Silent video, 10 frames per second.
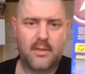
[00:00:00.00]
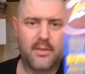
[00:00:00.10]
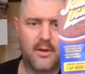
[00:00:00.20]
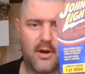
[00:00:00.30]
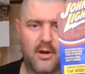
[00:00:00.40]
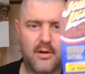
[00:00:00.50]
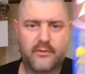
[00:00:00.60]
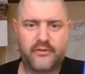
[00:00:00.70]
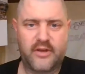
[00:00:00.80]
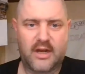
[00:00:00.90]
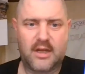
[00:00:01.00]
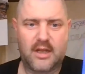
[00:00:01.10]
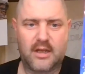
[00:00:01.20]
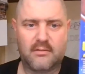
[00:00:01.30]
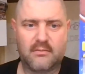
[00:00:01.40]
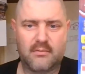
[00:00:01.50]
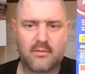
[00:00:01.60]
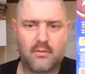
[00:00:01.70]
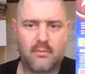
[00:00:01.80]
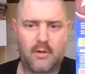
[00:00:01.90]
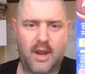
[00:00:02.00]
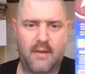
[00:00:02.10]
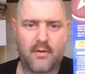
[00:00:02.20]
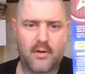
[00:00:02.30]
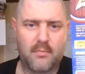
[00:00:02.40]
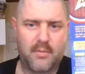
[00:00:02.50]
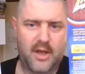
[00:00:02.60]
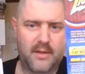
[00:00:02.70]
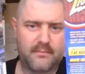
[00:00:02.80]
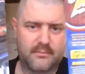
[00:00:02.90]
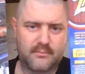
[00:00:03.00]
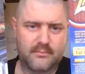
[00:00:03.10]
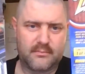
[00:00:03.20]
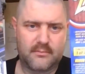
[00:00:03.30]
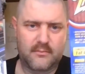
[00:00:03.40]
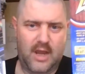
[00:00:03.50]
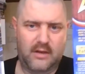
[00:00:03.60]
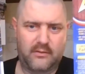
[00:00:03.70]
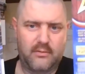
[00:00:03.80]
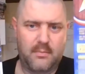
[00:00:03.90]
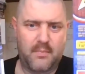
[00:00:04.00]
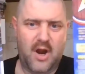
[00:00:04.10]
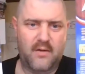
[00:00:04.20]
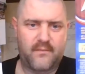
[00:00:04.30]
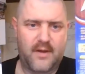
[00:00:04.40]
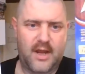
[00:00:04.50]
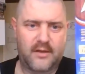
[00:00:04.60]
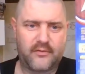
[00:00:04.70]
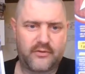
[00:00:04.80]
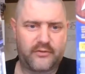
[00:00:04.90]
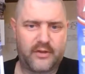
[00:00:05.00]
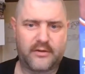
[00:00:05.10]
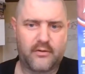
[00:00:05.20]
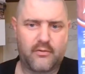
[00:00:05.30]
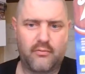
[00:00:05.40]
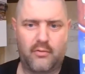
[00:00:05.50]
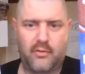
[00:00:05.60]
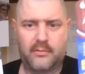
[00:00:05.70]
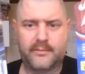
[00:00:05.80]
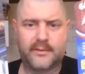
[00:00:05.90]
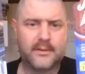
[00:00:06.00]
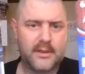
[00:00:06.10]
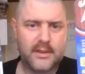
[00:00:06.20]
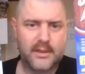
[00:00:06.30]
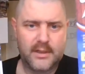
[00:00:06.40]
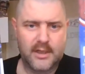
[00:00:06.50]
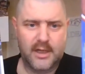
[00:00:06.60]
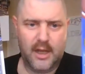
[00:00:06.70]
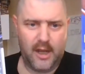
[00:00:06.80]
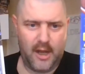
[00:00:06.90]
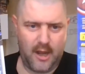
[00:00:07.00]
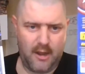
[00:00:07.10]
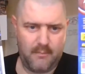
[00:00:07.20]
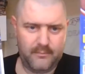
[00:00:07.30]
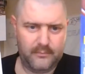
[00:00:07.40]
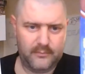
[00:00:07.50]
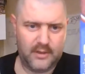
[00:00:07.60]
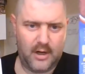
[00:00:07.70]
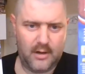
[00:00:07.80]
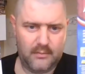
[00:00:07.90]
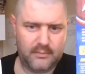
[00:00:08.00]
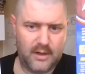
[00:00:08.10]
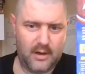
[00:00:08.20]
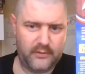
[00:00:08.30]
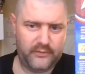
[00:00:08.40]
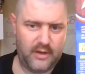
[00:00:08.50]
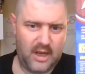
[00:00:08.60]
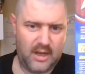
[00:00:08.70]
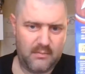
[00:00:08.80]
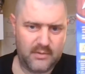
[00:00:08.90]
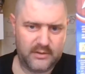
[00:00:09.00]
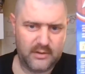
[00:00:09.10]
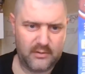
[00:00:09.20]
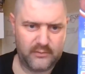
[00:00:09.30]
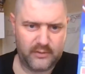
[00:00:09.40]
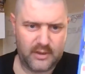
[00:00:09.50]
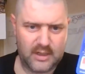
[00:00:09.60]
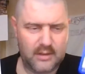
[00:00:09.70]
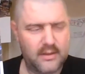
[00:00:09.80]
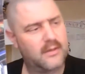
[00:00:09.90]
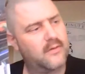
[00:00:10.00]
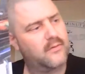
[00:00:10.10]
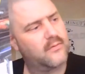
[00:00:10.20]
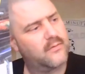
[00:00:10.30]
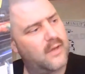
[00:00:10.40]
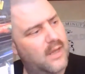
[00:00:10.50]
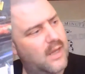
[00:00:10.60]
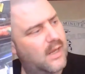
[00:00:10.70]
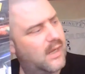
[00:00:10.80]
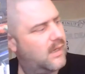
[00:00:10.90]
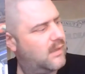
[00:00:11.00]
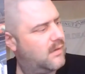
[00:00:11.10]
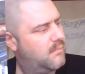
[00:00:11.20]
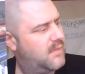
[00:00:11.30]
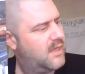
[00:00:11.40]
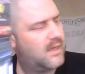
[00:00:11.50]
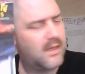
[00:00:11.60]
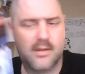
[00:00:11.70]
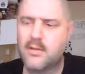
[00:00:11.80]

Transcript: third, second, whatever, but we got 2 of the barn finds. I just think they're cool. They're the same, but there's like, I think this one's a A and a B.